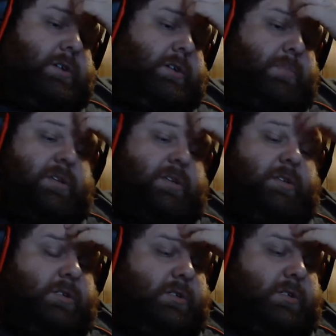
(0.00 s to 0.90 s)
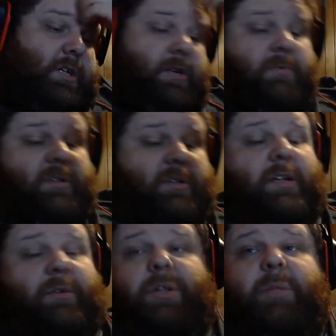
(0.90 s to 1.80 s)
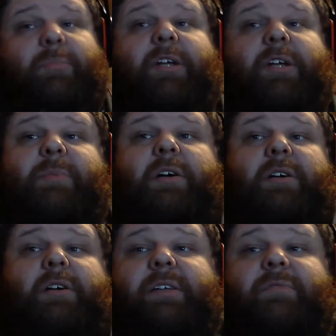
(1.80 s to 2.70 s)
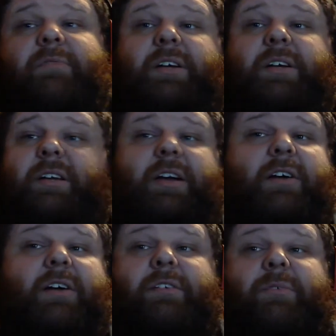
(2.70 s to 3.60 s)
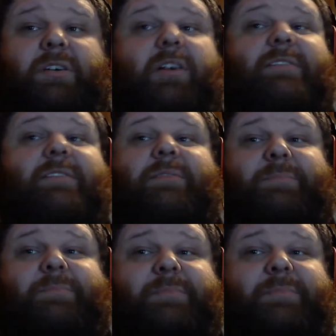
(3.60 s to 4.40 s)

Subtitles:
I'm gonna yeah, I'm gonna say it. It really breaks my heart. That fucking character was awesome,